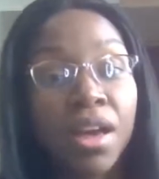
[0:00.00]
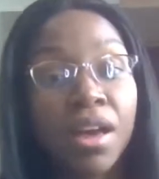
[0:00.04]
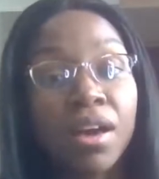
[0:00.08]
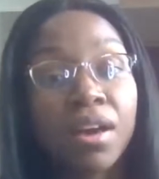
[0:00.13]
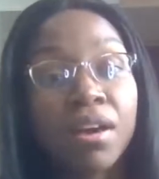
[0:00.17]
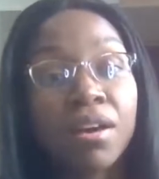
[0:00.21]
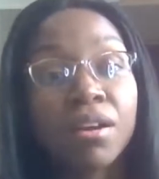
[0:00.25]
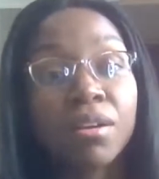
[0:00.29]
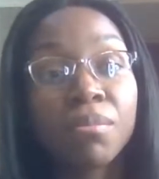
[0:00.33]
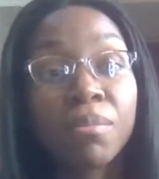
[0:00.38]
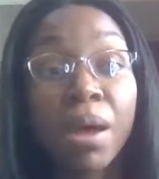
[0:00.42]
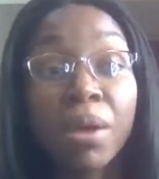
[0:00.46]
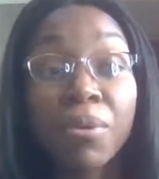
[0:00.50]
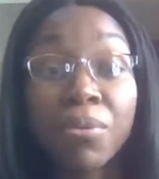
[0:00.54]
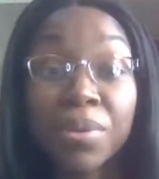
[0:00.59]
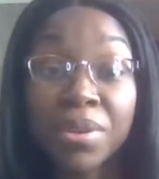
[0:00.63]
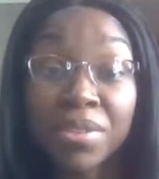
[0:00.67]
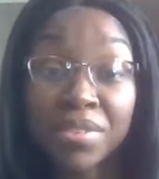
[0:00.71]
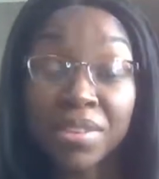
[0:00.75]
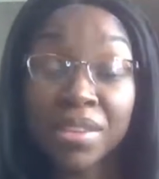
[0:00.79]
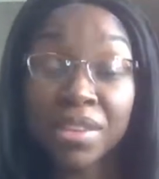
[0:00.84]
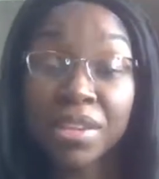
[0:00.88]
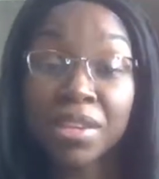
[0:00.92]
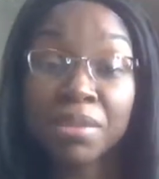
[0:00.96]
I
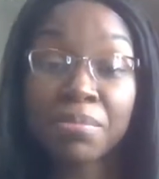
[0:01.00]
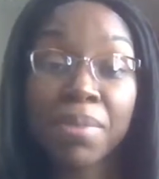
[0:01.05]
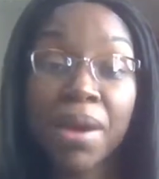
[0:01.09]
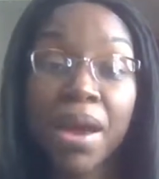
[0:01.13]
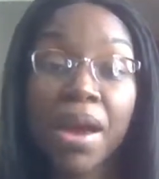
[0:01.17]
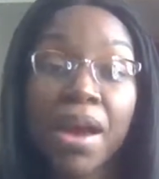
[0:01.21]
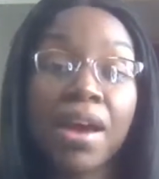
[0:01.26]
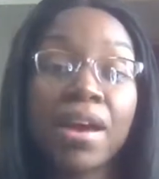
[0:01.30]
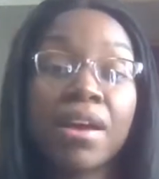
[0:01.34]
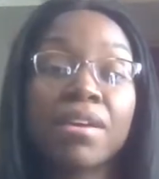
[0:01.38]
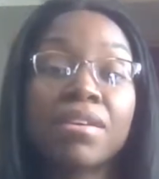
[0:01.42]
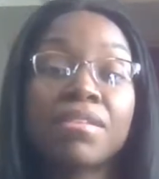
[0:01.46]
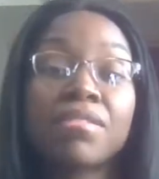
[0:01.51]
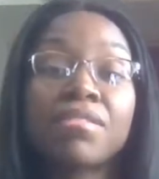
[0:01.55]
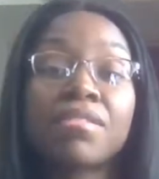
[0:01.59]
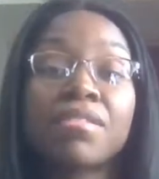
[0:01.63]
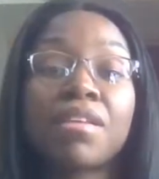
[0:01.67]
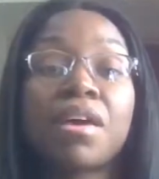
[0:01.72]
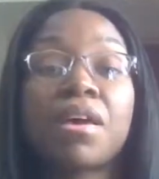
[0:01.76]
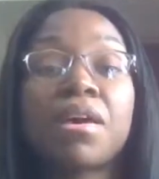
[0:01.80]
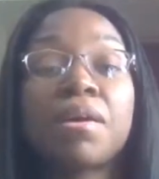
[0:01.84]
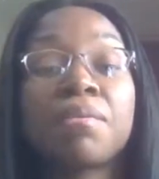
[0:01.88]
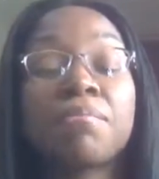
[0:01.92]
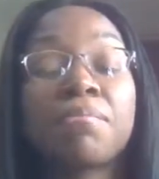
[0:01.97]
recently passed
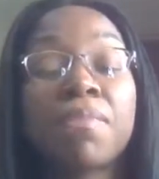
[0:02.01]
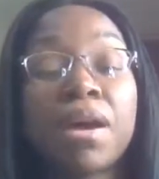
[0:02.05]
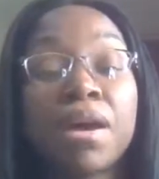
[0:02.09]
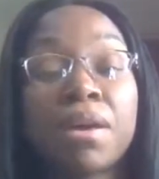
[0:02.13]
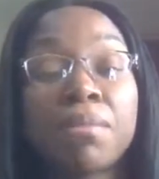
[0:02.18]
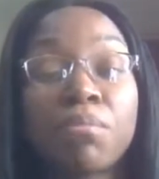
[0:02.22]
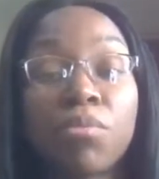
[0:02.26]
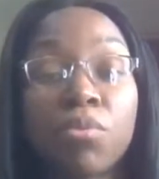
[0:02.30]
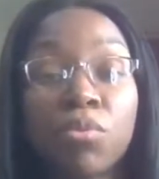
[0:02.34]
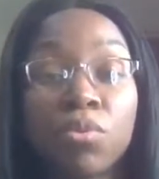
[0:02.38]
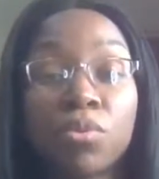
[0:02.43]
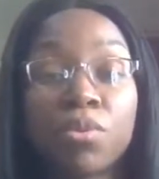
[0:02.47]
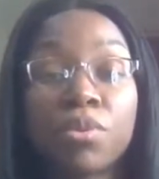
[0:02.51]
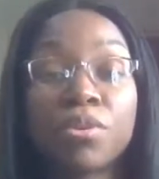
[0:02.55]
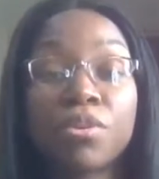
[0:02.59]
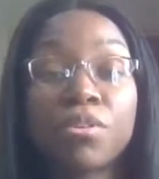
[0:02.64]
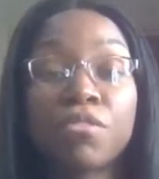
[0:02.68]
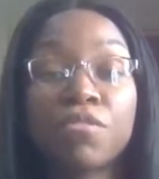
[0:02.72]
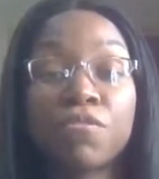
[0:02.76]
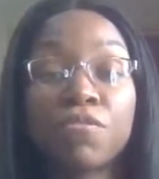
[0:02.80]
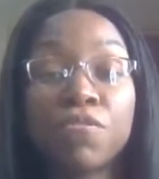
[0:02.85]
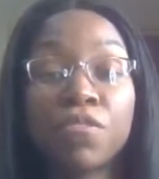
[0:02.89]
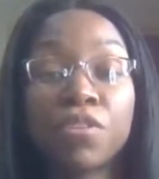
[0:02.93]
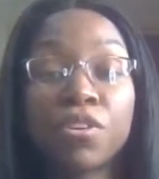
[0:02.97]
my
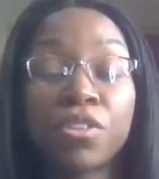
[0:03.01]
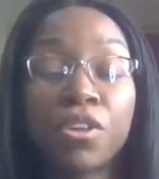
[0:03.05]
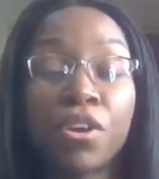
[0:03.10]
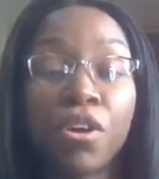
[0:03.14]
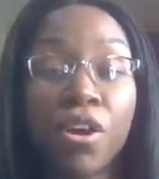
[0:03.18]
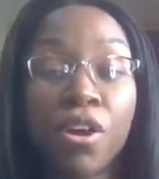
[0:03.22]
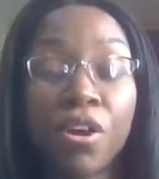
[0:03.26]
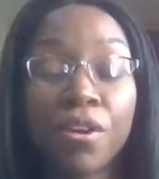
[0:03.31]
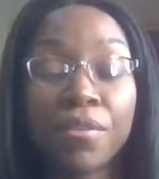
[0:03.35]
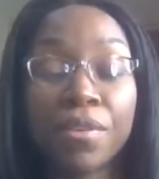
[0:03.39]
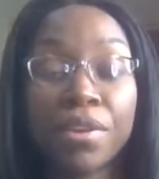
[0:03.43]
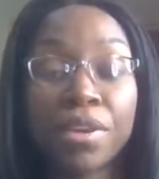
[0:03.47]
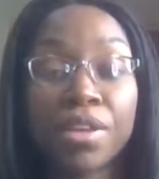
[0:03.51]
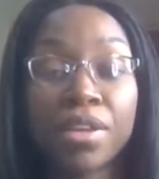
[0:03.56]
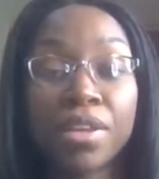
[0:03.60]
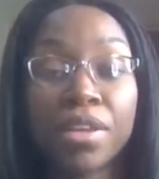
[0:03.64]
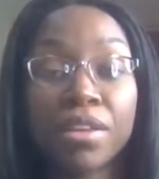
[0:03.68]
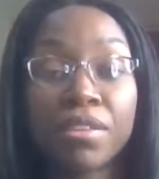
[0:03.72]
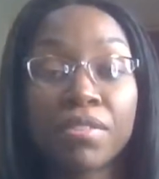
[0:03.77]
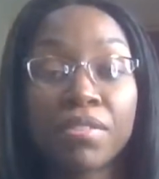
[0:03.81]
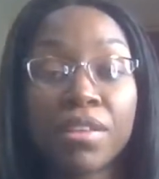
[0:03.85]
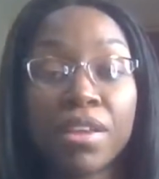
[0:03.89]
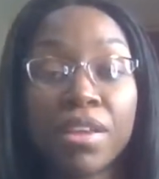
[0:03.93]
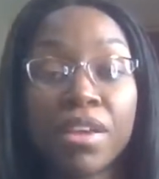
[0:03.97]
boards for the RN
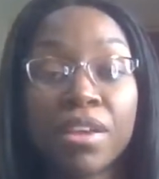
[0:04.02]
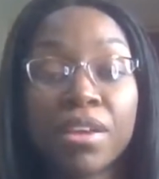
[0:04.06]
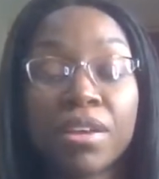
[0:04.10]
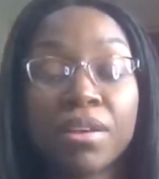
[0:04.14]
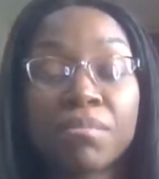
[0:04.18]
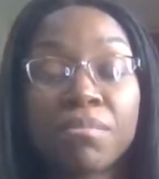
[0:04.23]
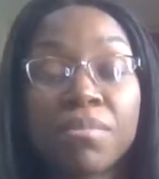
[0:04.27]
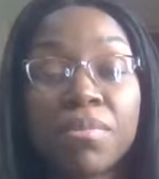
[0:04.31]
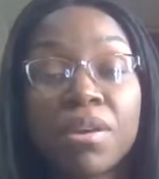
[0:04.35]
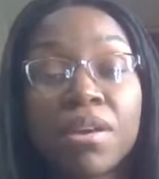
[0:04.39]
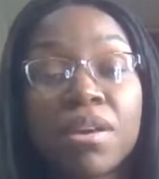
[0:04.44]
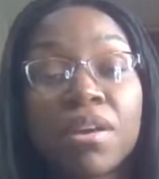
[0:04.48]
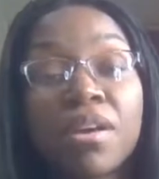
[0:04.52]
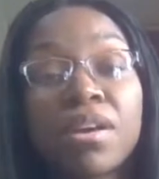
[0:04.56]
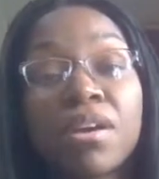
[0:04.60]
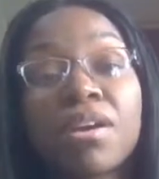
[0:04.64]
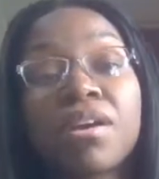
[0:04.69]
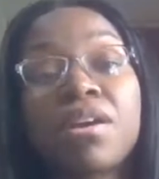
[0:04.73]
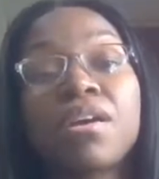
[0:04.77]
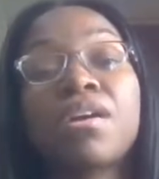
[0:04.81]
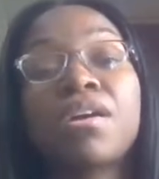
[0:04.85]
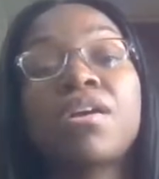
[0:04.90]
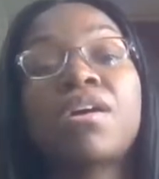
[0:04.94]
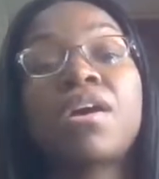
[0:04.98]
exam.
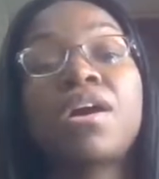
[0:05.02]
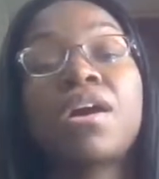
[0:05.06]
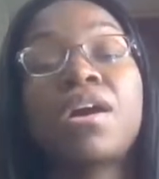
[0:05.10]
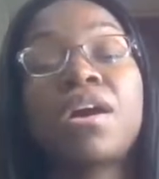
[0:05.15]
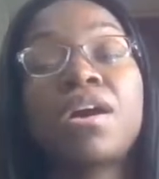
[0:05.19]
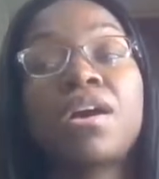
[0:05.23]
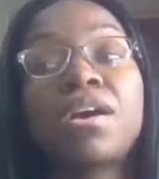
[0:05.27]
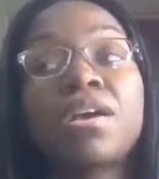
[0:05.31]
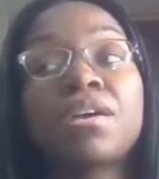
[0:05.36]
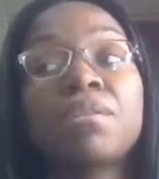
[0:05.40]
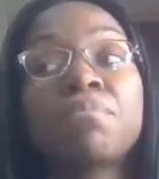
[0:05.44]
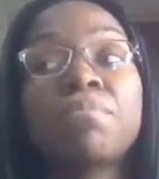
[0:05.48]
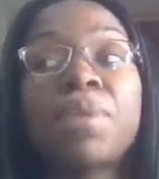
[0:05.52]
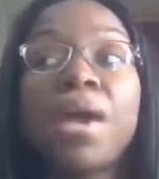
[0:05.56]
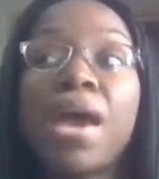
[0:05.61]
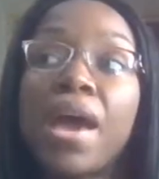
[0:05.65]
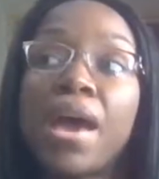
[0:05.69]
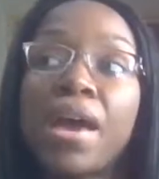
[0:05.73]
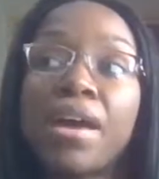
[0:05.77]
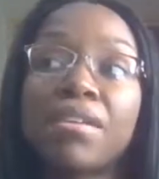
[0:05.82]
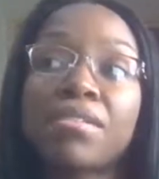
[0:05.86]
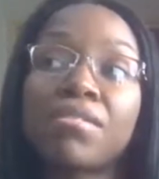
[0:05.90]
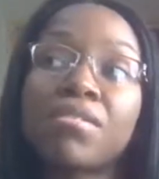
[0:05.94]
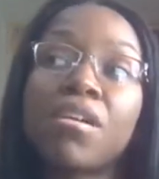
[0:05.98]
I
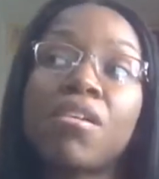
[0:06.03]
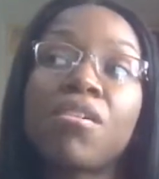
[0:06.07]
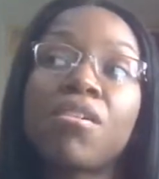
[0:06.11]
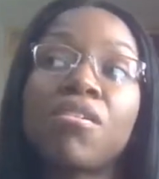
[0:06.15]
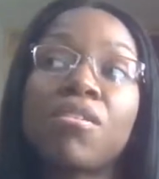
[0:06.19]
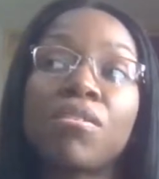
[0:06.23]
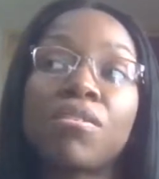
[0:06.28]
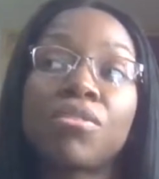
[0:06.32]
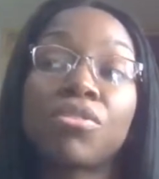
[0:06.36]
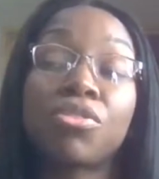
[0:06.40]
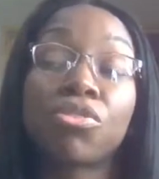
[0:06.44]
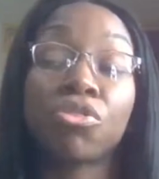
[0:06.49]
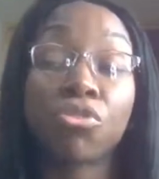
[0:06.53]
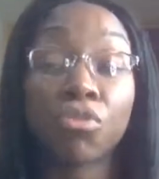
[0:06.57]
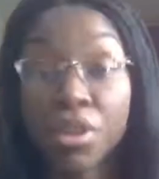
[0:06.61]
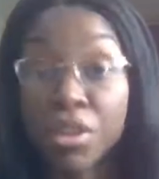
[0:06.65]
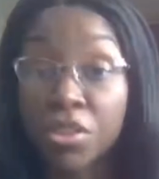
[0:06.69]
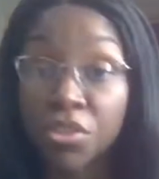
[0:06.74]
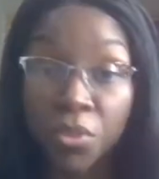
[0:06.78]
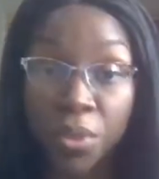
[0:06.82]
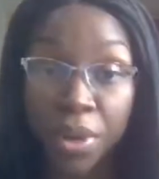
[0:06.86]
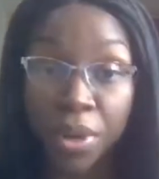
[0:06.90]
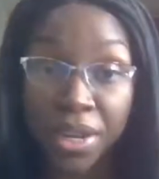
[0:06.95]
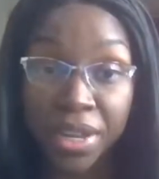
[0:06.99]
passed on
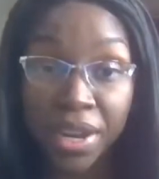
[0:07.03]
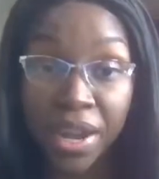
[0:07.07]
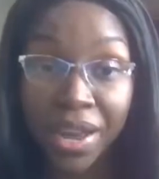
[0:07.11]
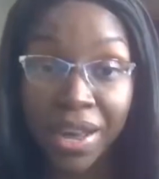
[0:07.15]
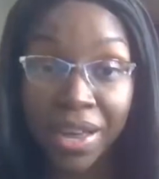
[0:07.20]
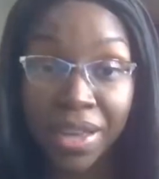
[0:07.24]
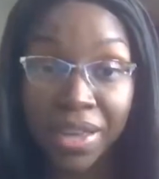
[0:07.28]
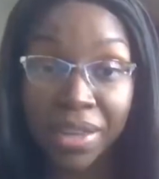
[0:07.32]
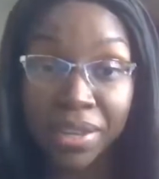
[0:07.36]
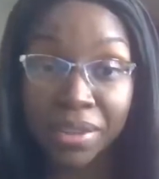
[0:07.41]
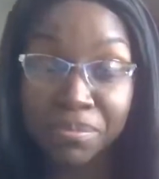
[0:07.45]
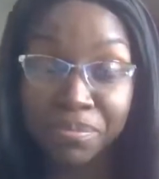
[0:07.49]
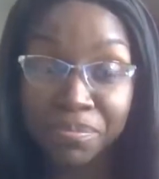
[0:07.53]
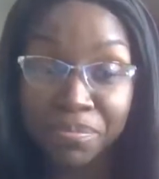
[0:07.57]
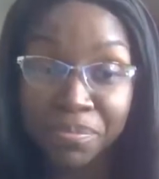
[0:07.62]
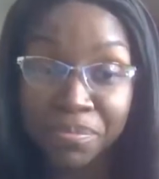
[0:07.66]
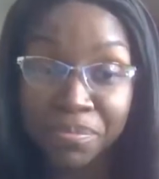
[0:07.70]
329.